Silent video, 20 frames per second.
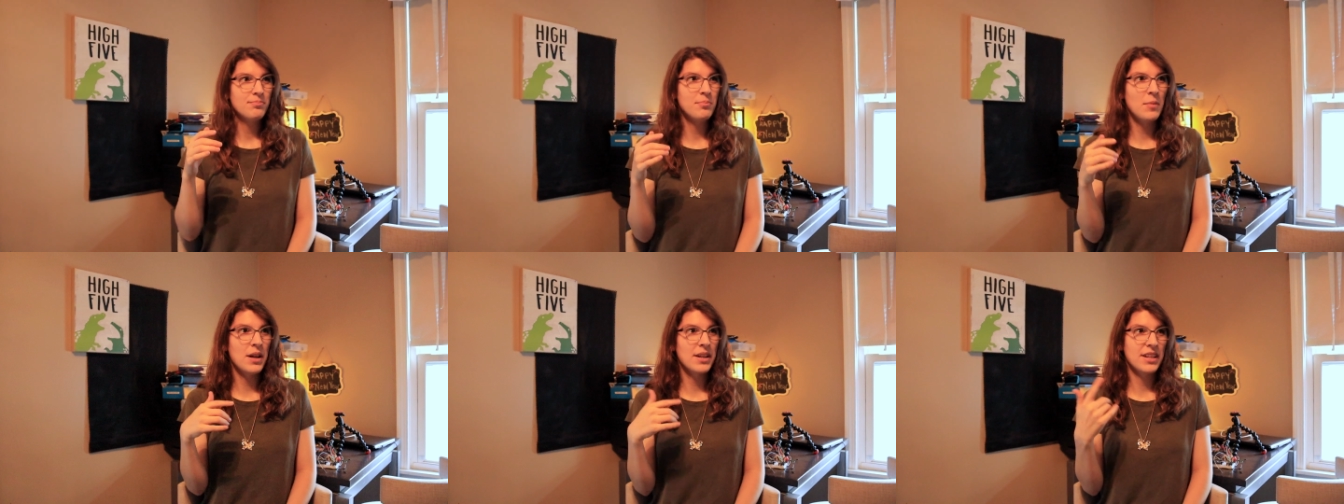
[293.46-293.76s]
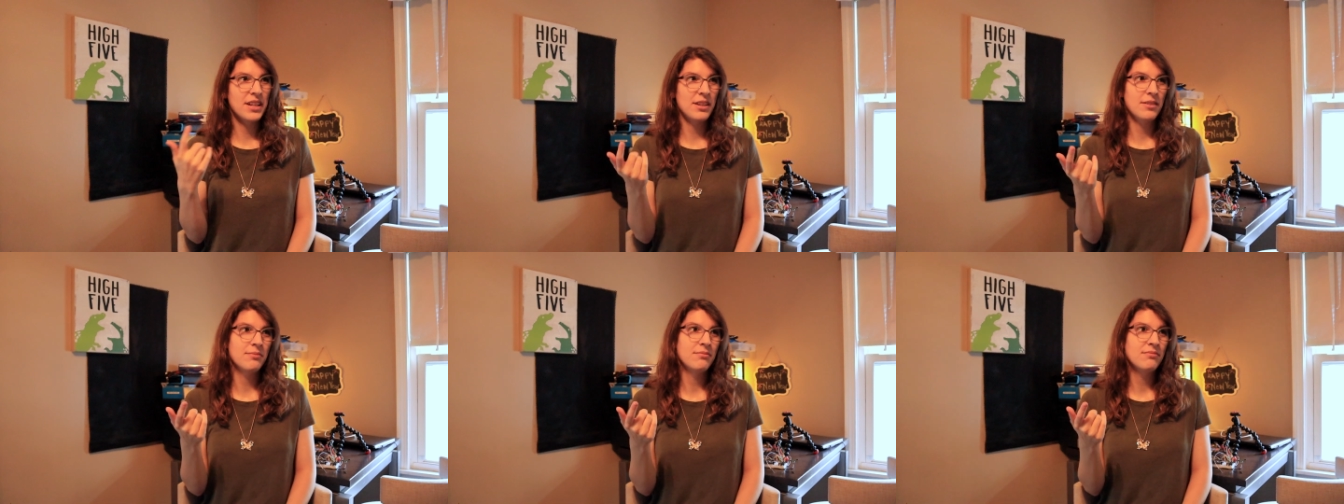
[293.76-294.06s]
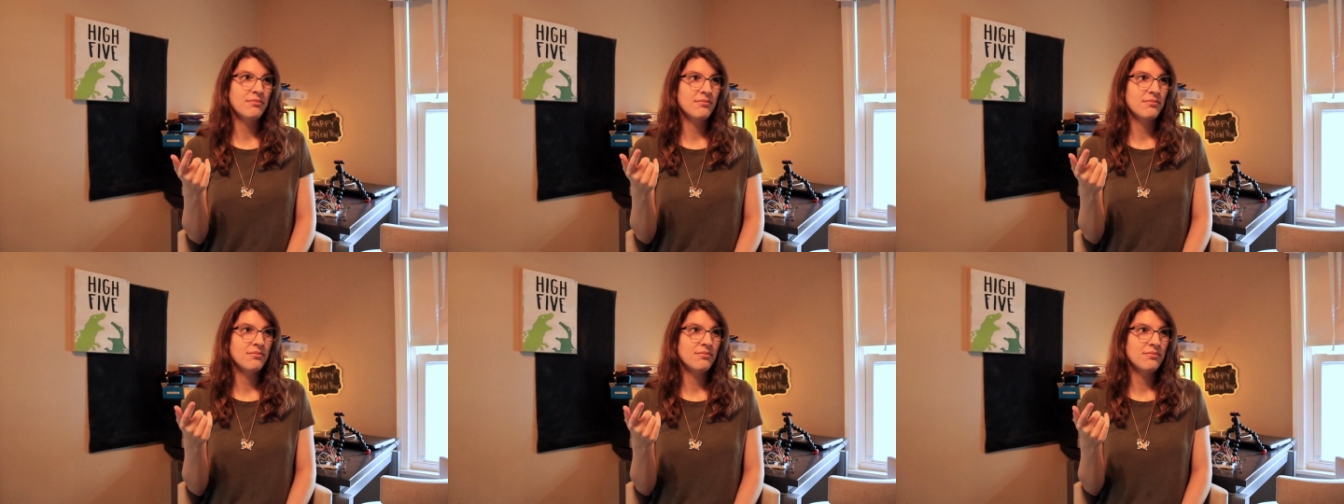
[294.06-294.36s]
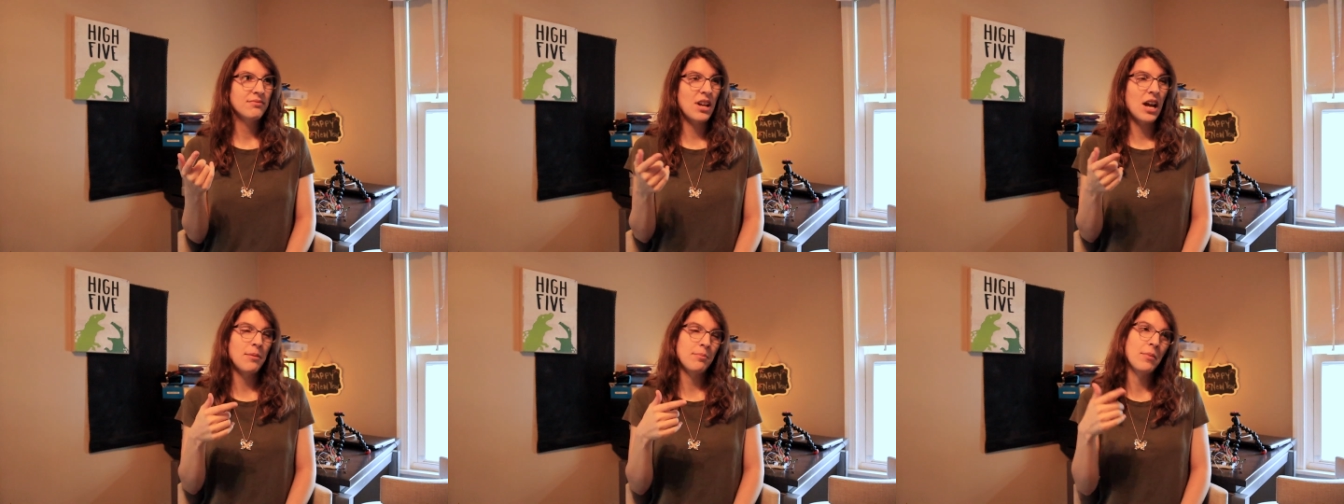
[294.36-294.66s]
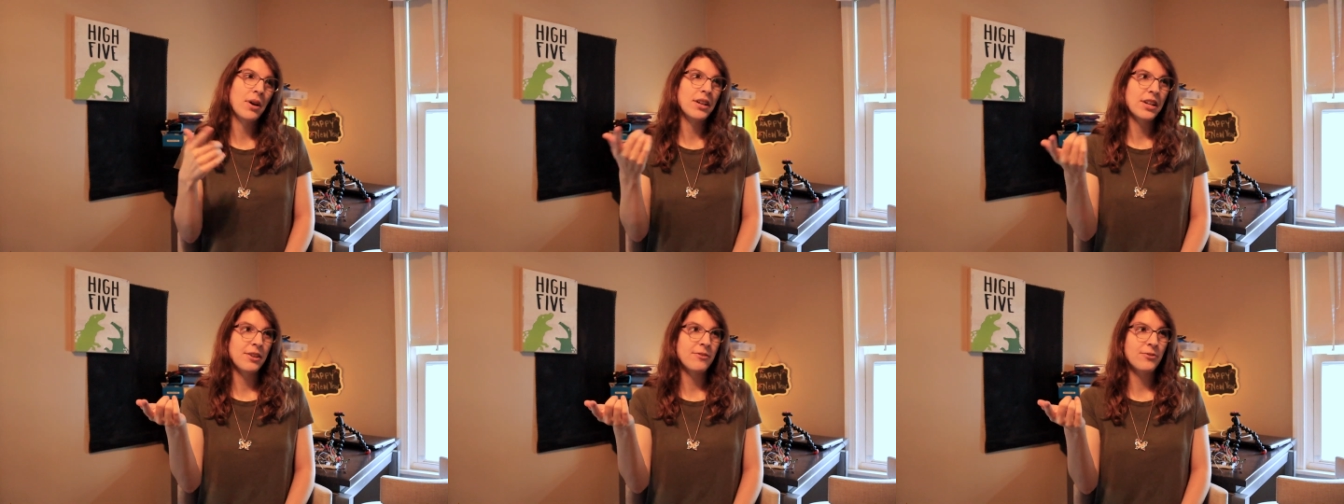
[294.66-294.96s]
money, not
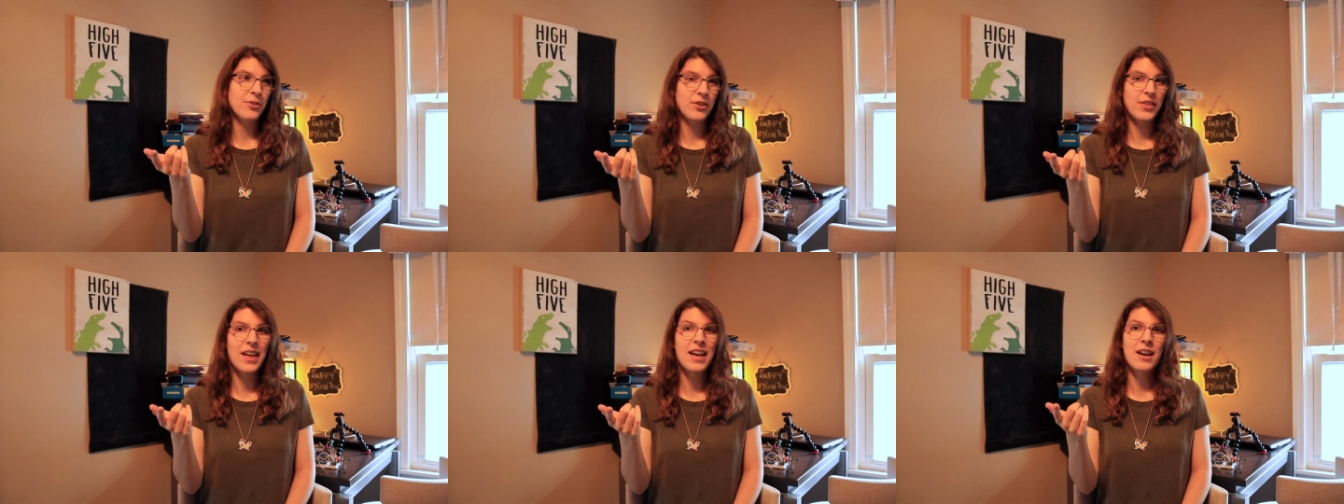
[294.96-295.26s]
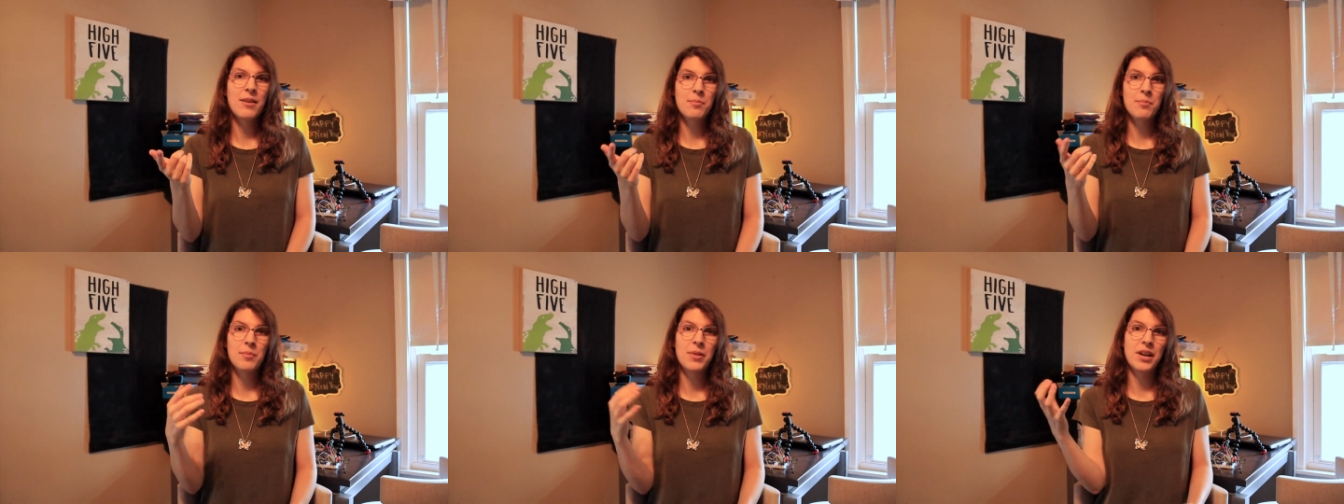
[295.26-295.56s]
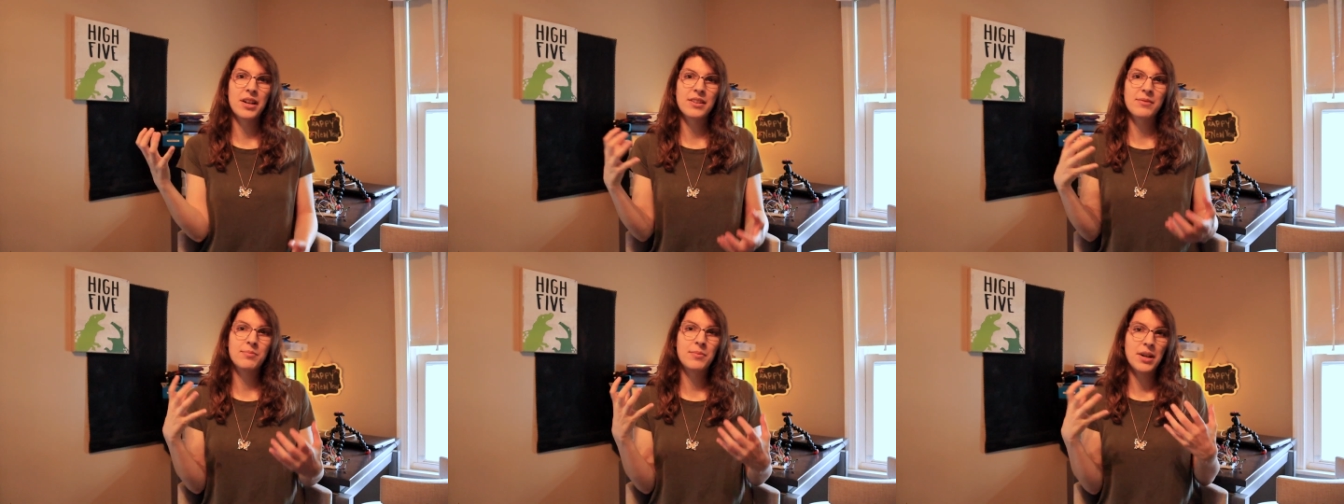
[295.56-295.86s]
money for them, but,